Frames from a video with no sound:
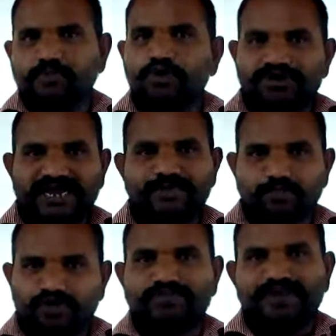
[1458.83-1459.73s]
Port A,
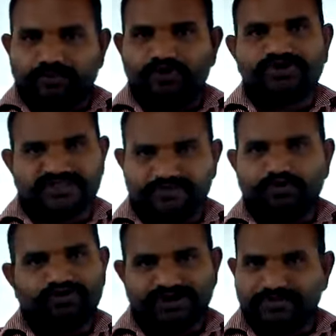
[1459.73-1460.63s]
port B, port C,
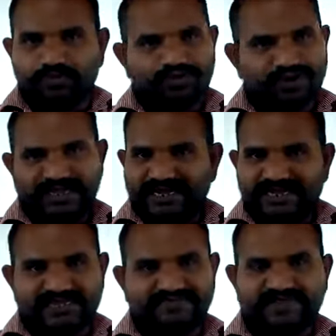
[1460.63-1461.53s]
port D, port E in
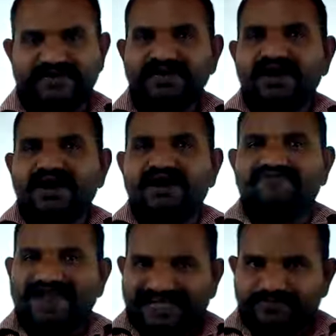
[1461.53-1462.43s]
case of the
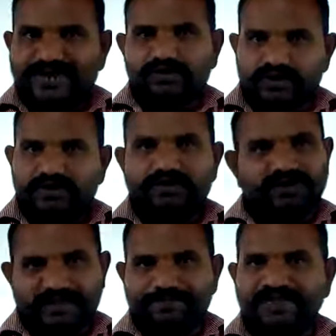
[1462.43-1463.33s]
flash microcontroller in
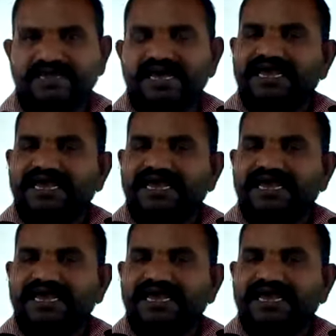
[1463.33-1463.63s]
the PIC.